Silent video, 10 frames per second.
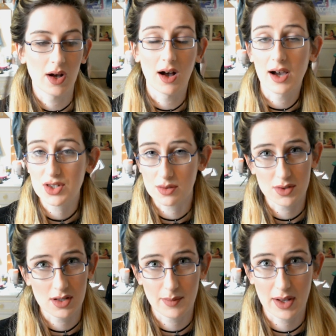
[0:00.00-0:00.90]
I jumped
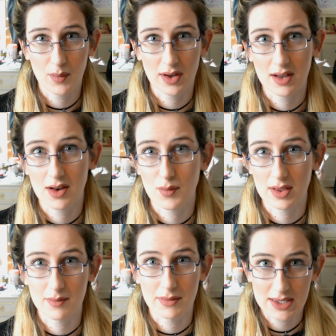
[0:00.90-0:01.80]
on the bandwagon and read
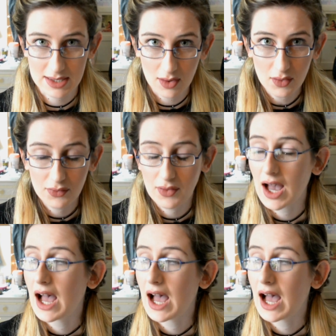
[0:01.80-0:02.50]
them myself.